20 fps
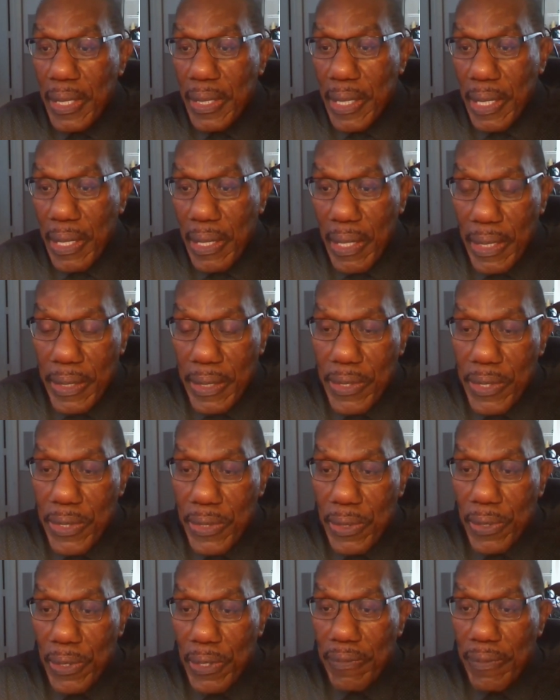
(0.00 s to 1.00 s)

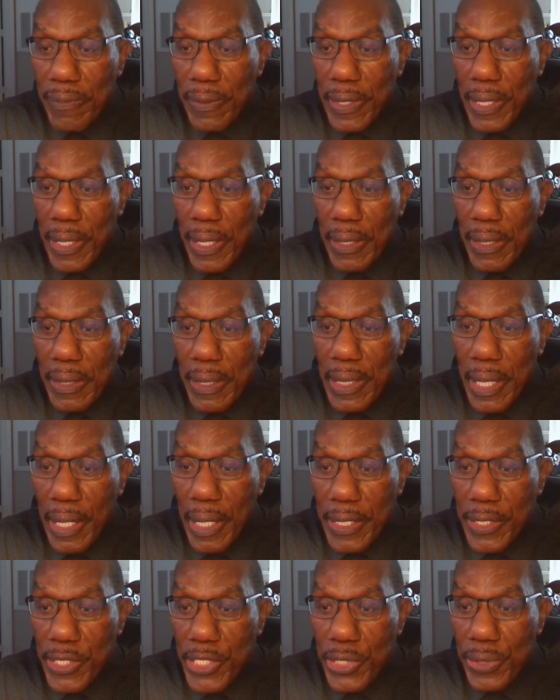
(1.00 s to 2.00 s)
underserved or their
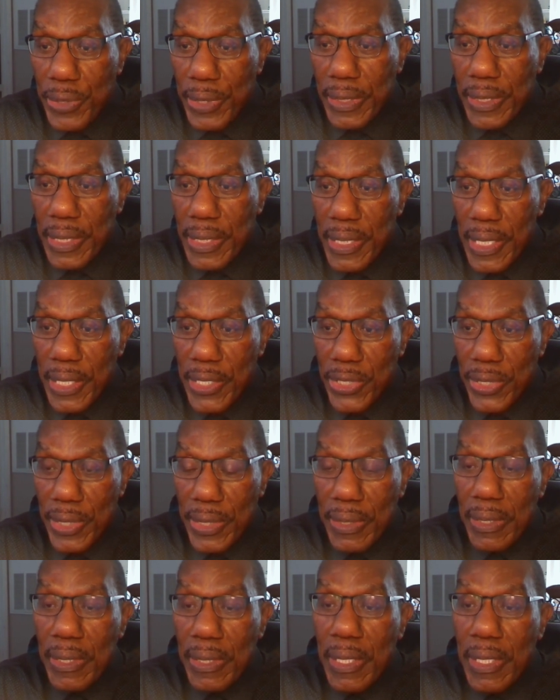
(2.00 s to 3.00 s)
uninsured
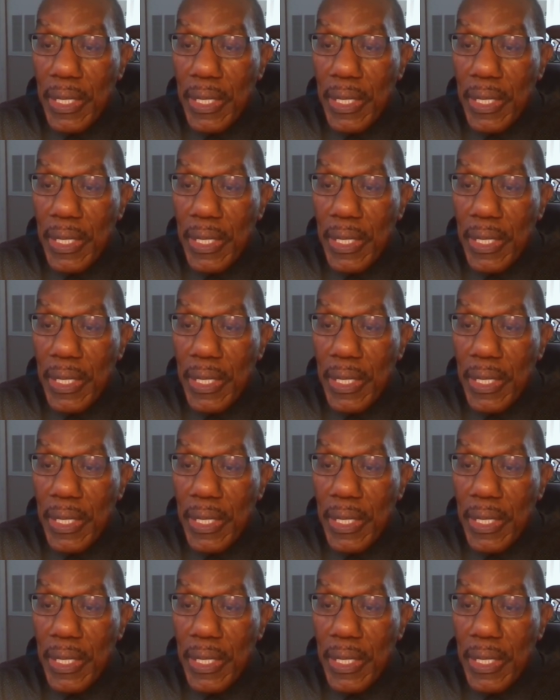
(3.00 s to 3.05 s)
condition.